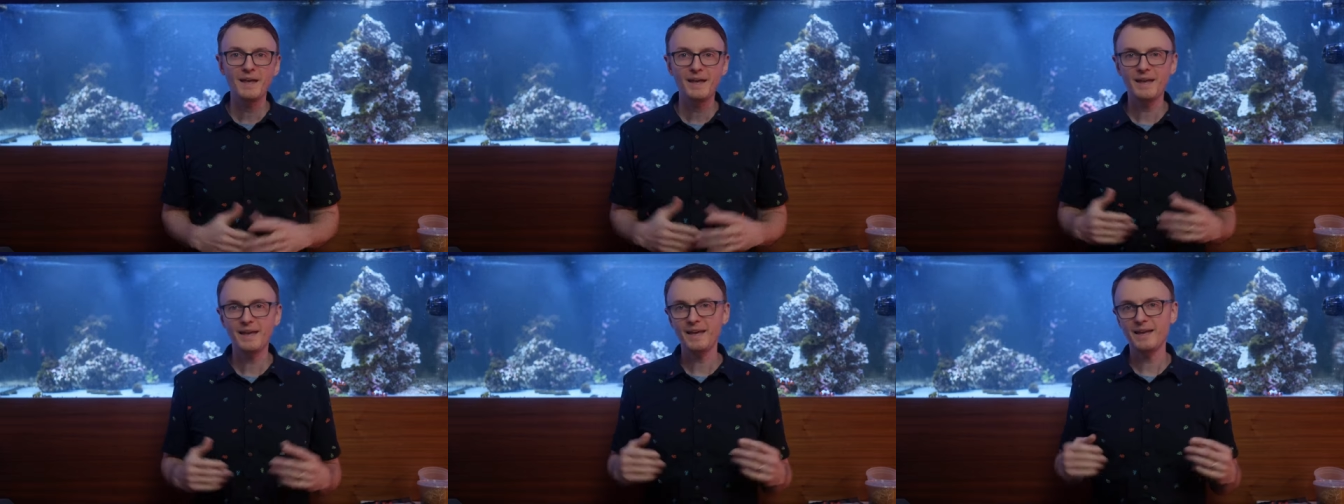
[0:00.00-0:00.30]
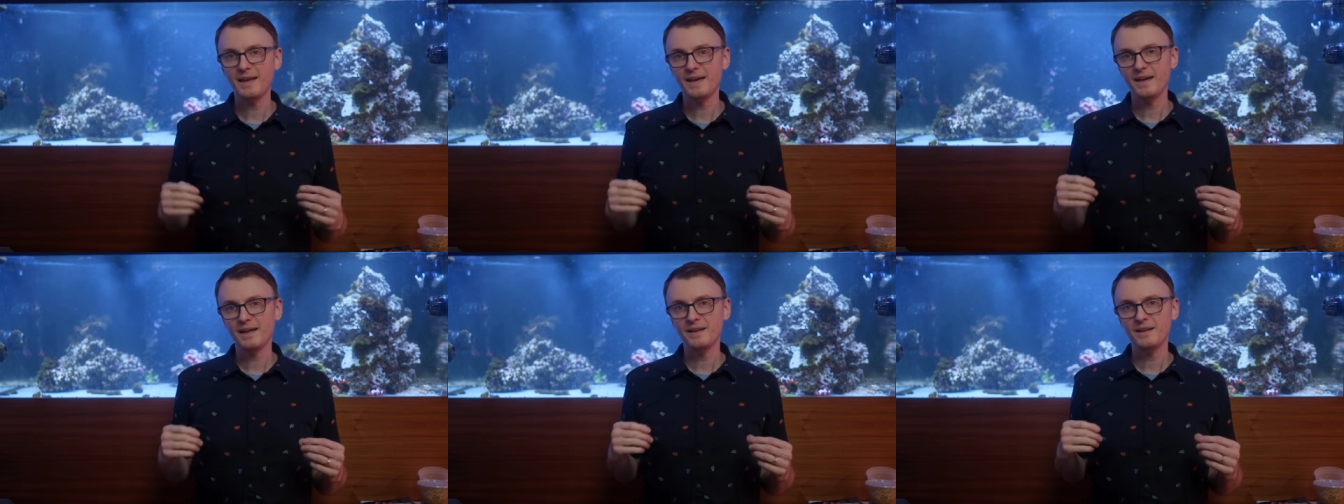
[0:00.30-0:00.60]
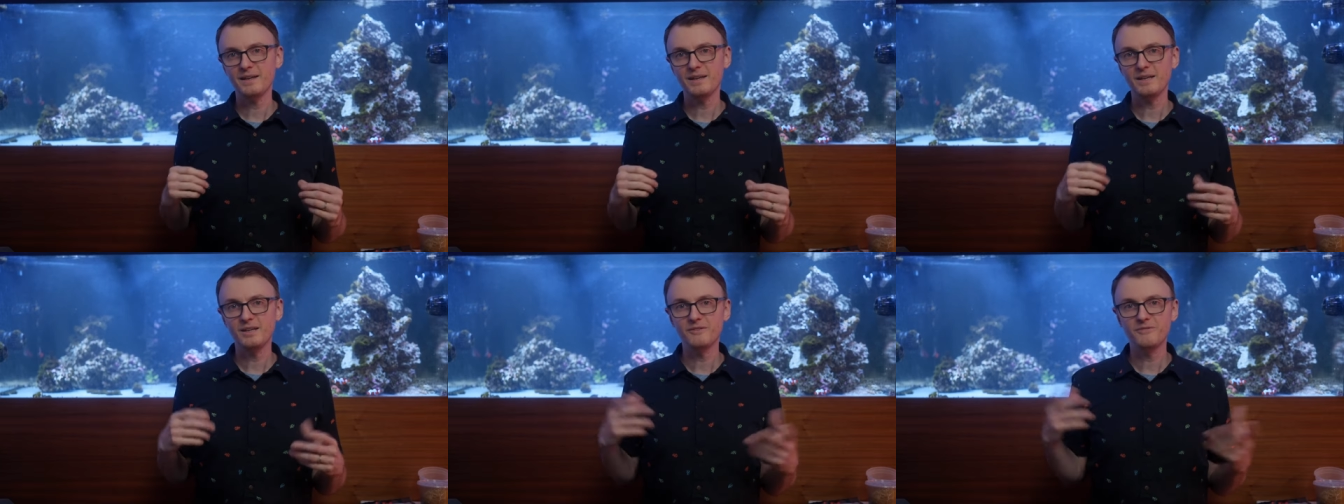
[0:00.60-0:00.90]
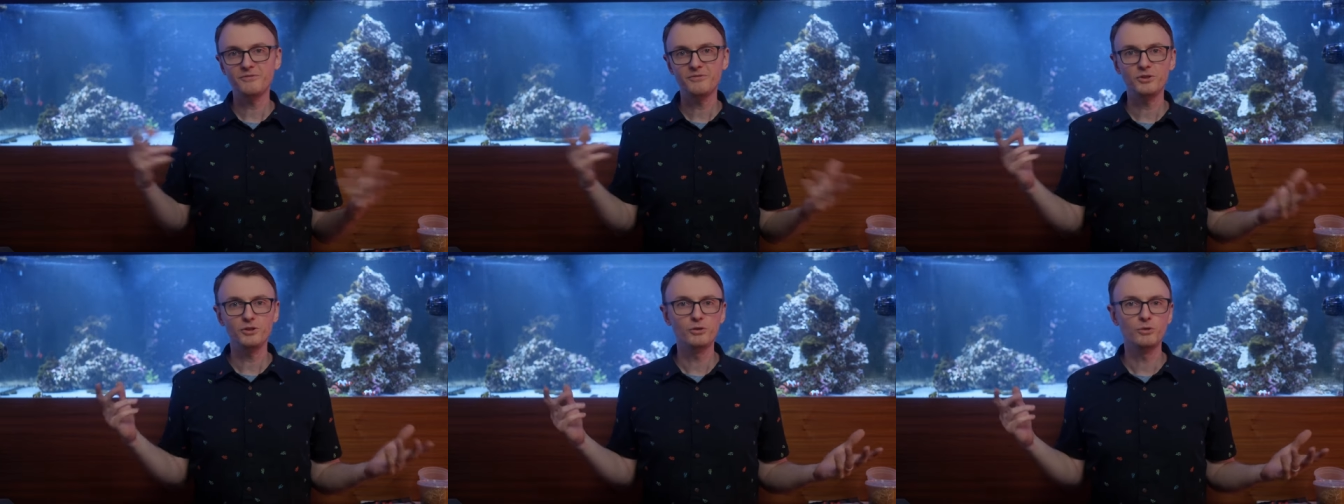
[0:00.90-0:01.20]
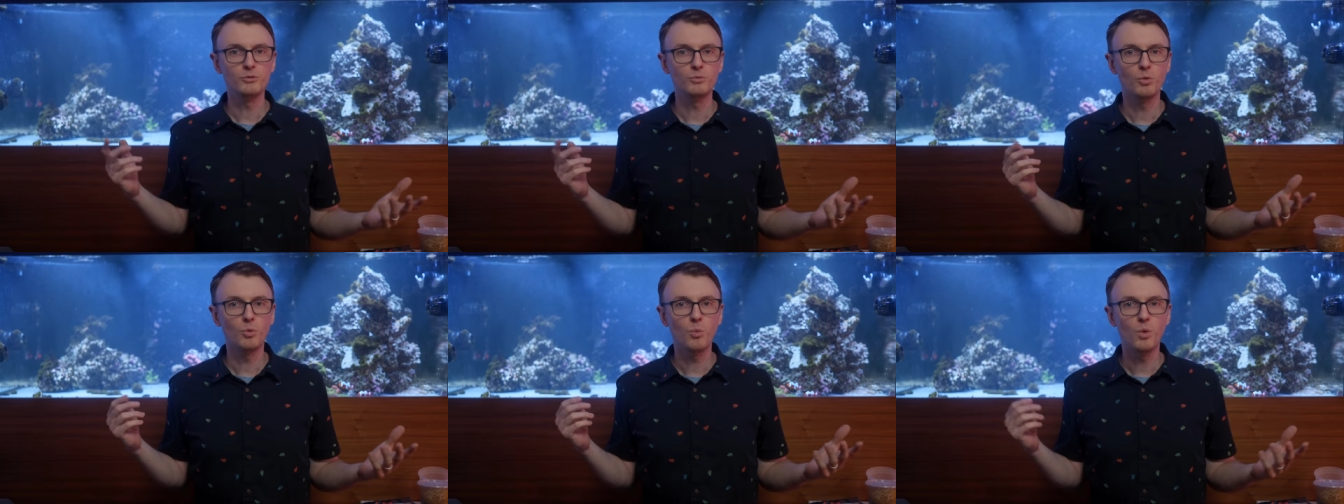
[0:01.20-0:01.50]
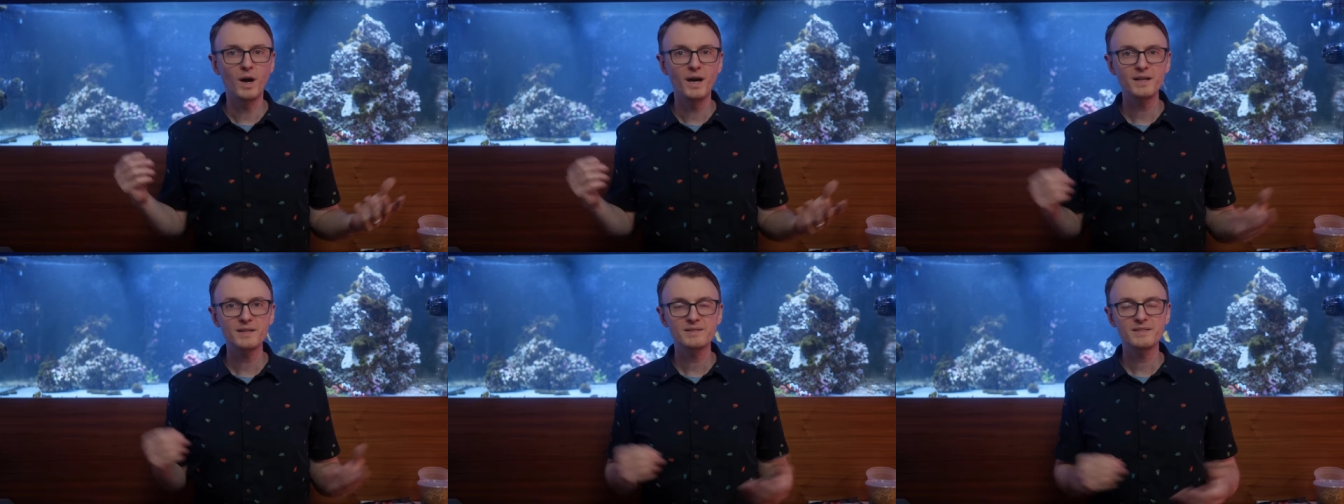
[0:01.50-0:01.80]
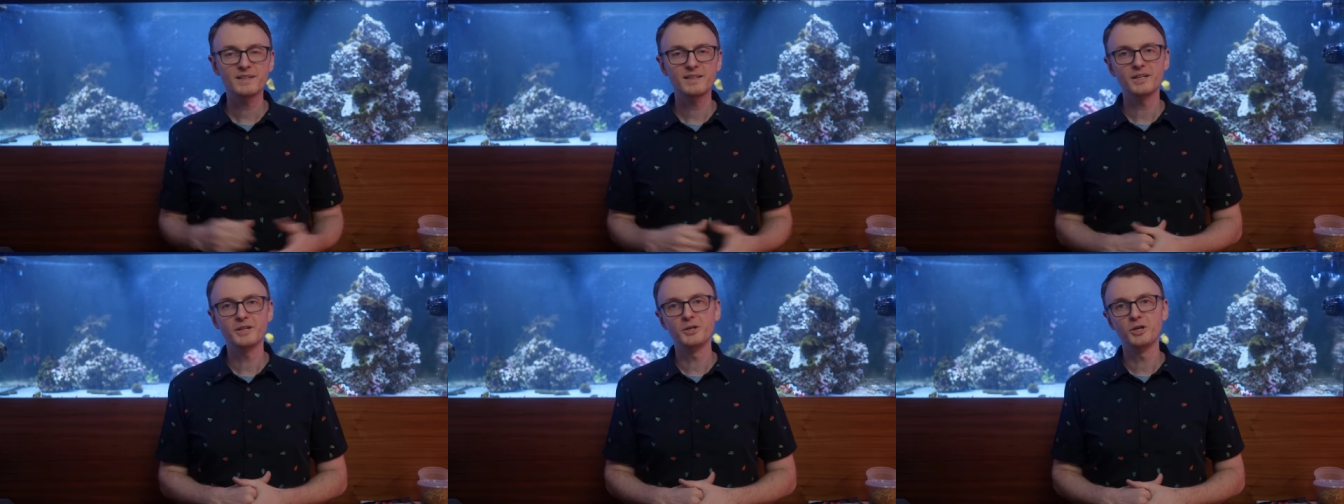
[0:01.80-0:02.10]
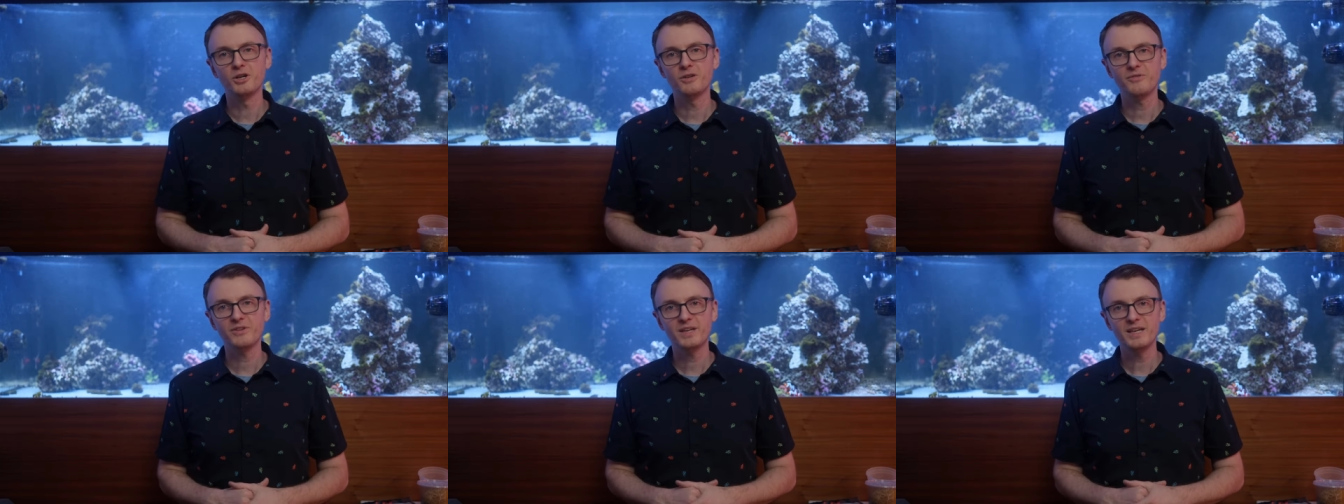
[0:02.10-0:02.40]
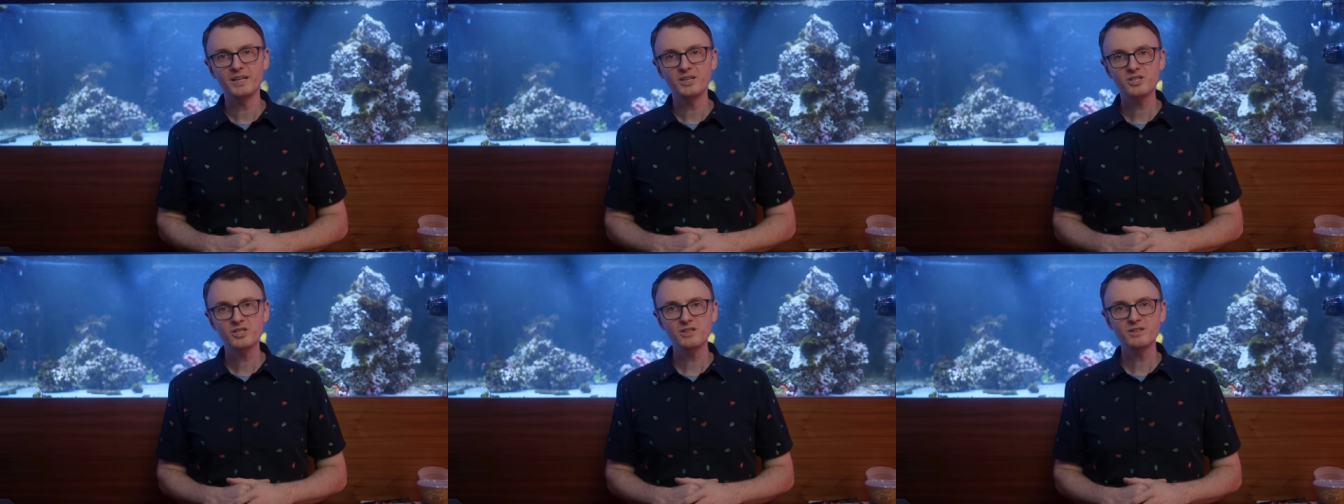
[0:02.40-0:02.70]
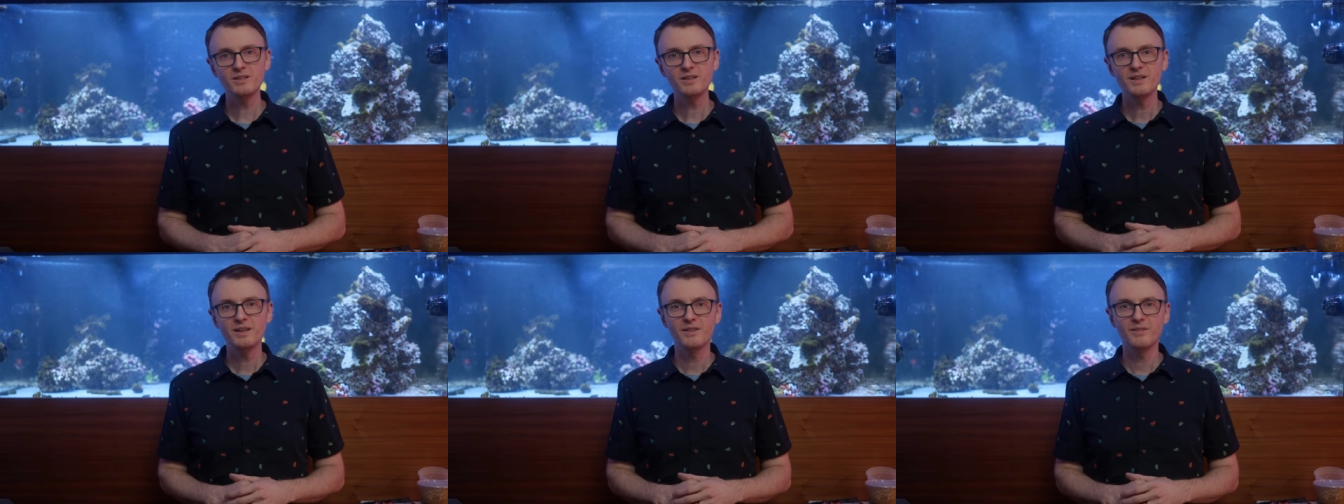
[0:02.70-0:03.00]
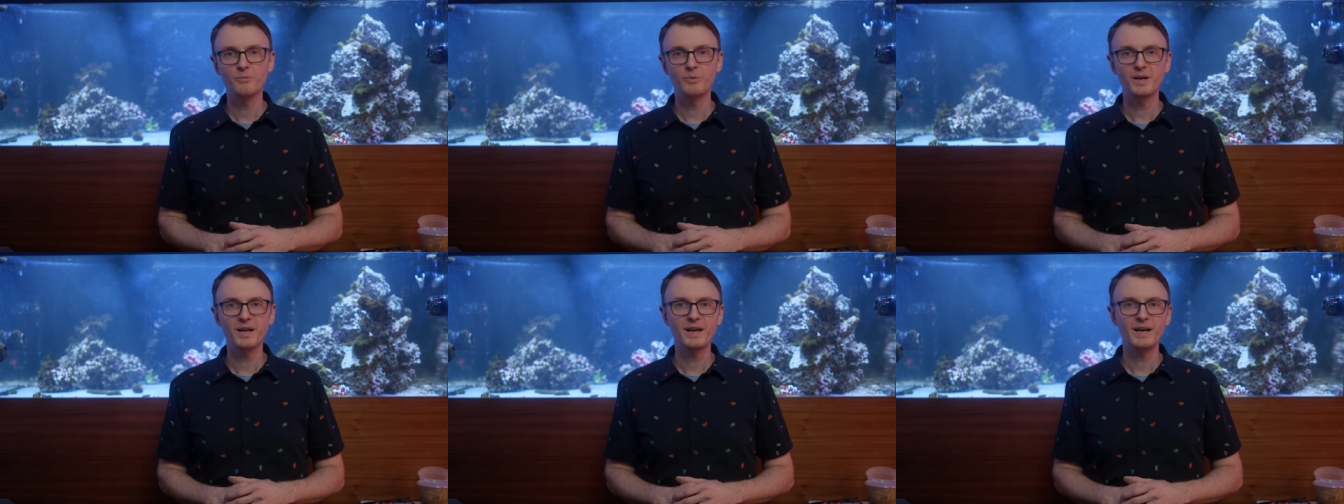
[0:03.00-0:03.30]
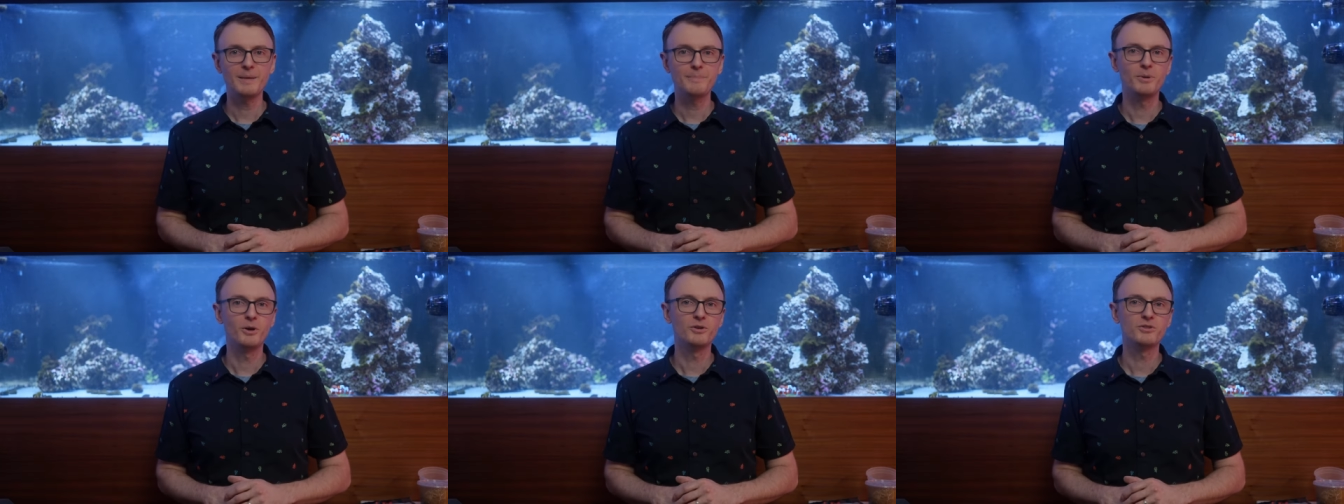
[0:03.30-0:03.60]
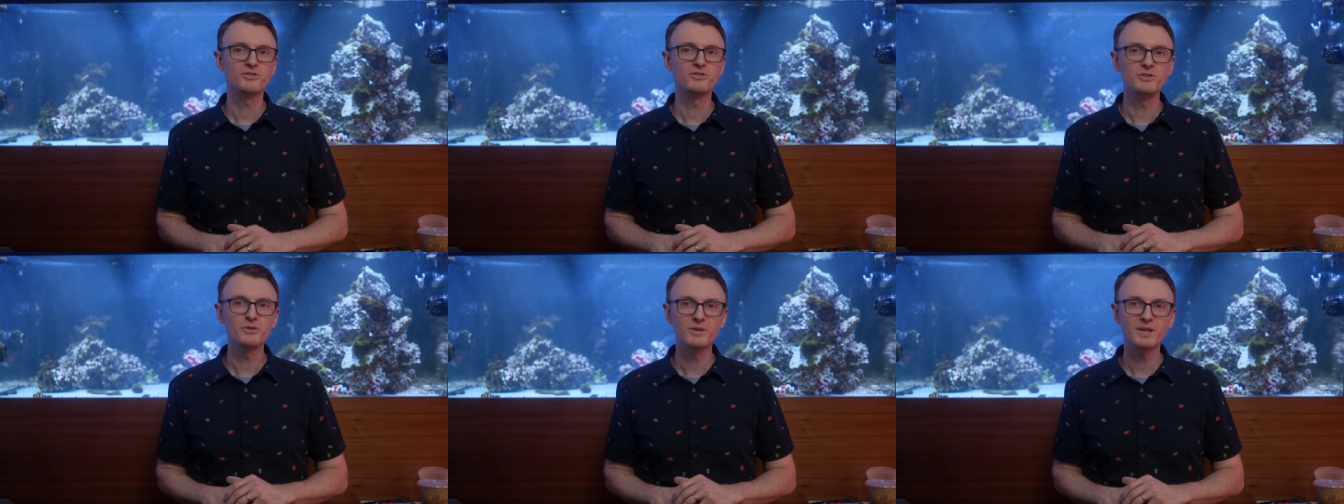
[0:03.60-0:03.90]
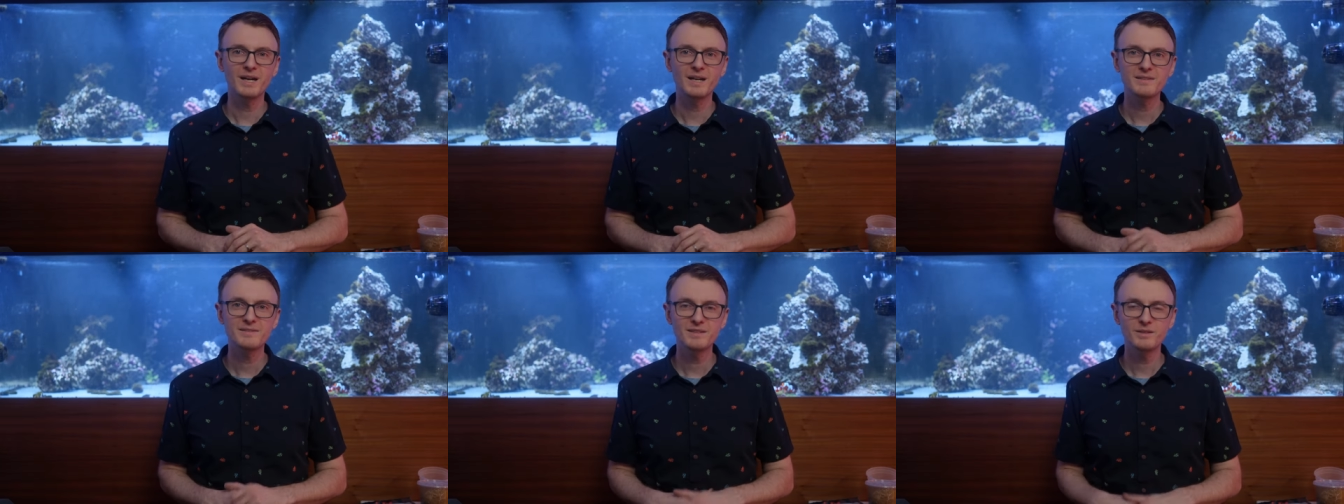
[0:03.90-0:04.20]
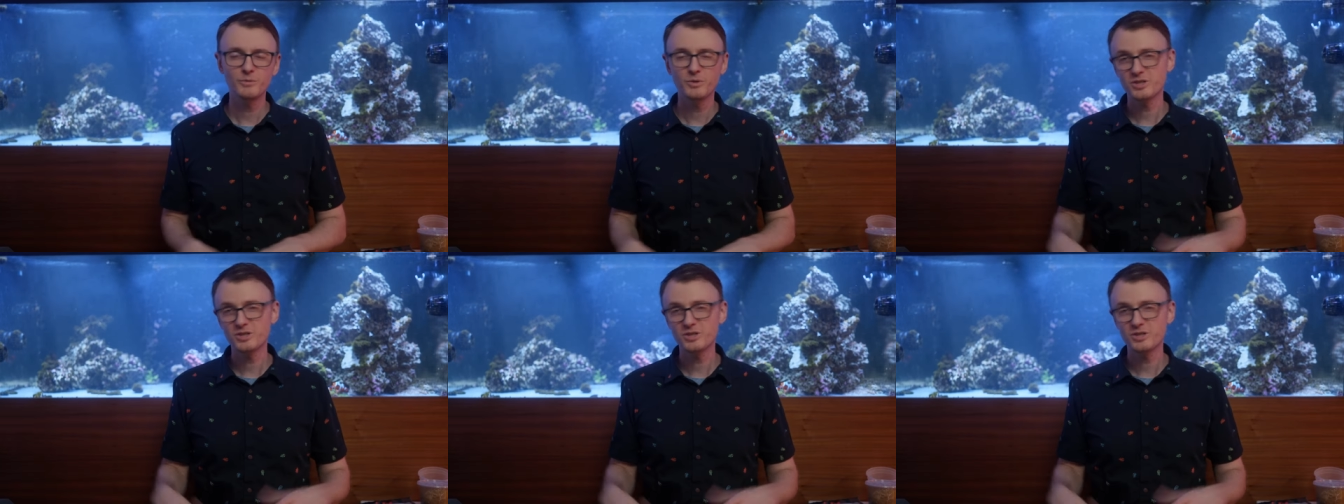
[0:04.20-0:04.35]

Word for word: And if you want to get a notification when I post new content,